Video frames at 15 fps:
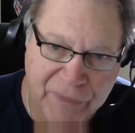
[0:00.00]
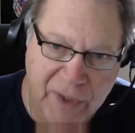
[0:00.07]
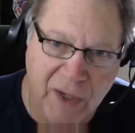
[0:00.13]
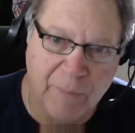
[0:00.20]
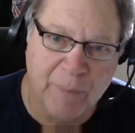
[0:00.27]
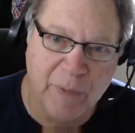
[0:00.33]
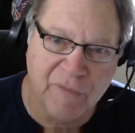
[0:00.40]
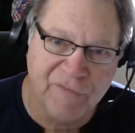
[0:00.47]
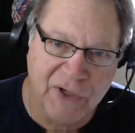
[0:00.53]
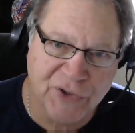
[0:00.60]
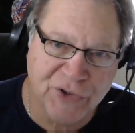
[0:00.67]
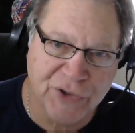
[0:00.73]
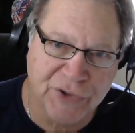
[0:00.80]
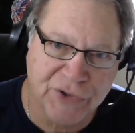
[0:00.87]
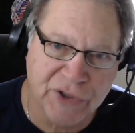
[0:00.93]
of
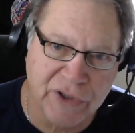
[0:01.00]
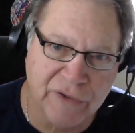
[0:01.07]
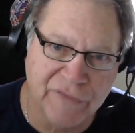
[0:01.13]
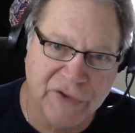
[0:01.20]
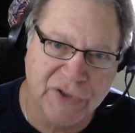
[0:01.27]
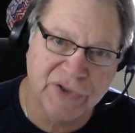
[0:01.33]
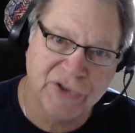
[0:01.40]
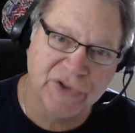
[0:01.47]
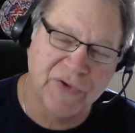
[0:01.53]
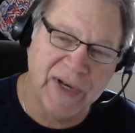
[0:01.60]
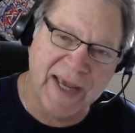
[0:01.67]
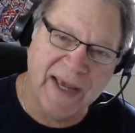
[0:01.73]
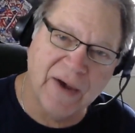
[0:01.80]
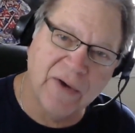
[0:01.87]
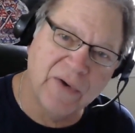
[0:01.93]
professional services. So
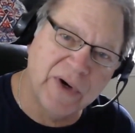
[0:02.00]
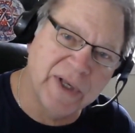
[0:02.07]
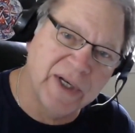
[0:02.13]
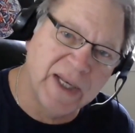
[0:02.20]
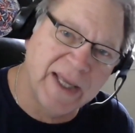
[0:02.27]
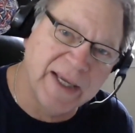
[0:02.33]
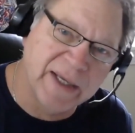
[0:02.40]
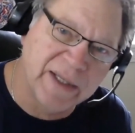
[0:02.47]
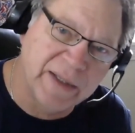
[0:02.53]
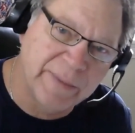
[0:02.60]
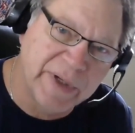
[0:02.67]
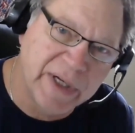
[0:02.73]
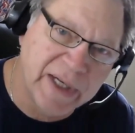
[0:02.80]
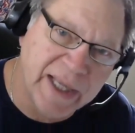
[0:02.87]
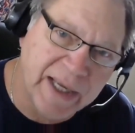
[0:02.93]
now, unlike a
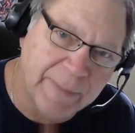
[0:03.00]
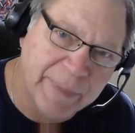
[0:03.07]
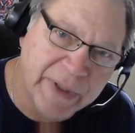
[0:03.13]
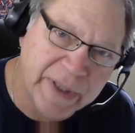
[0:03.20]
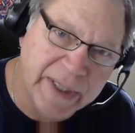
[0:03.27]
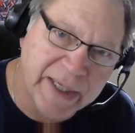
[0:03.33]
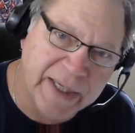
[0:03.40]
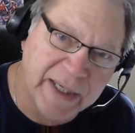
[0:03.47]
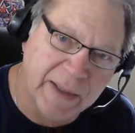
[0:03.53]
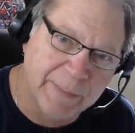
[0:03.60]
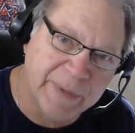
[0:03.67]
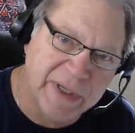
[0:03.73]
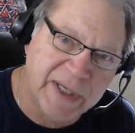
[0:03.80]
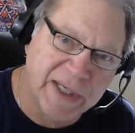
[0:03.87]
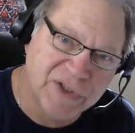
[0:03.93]
limited liability
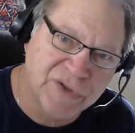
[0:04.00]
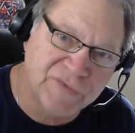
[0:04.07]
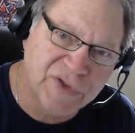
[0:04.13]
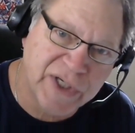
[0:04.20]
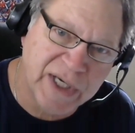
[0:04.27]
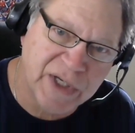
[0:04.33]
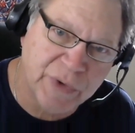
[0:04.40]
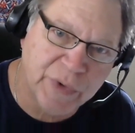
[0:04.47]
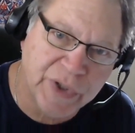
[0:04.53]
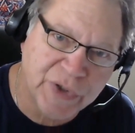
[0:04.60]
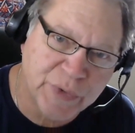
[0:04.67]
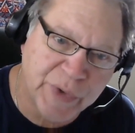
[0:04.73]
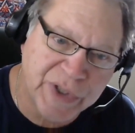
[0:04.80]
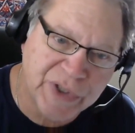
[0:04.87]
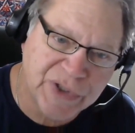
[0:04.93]
company as of January
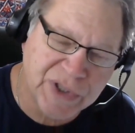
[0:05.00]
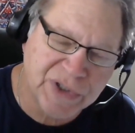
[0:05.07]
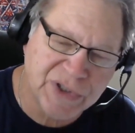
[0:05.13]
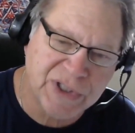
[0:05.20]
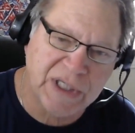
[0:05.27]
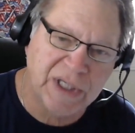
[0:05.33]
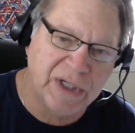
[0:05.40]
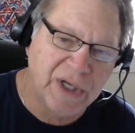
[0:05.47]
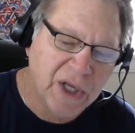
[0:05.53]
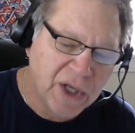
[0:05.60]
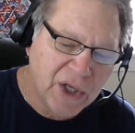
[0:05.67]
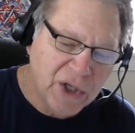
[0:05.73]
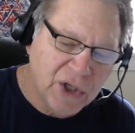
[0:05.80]
2016,